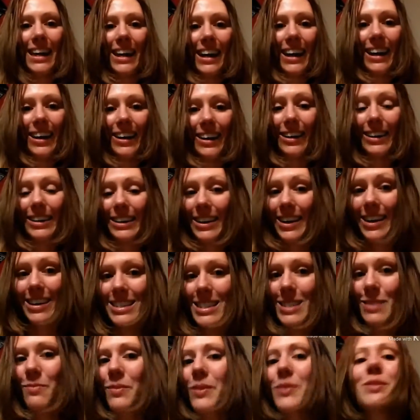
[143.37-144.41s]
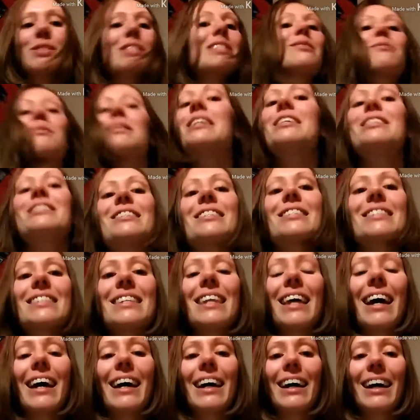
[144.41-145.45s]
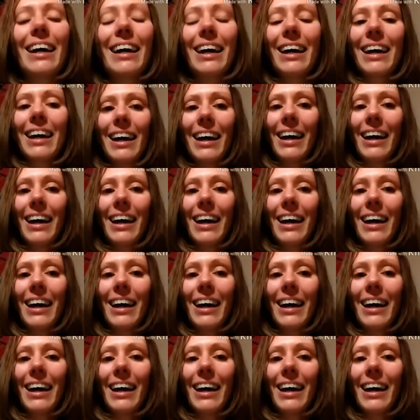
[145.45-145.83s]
there and not supposed to be, just like,